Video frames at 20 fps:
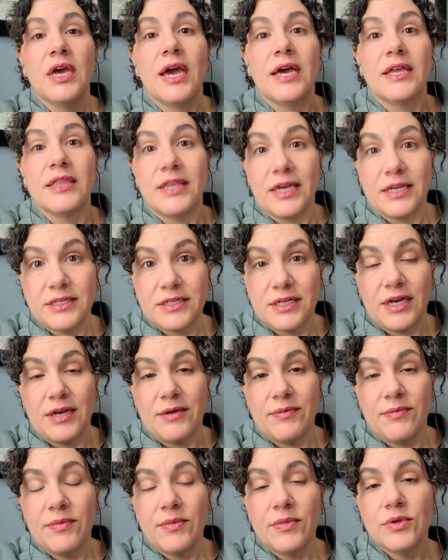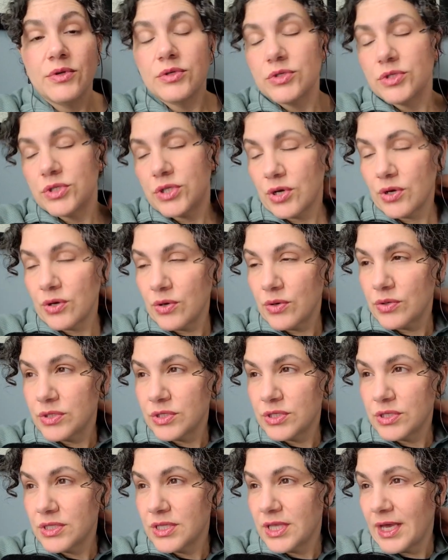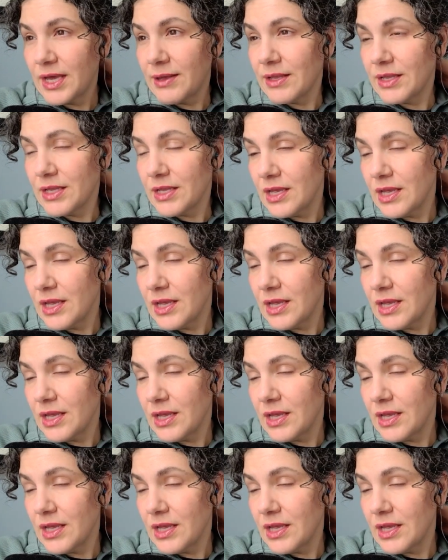at that time. So that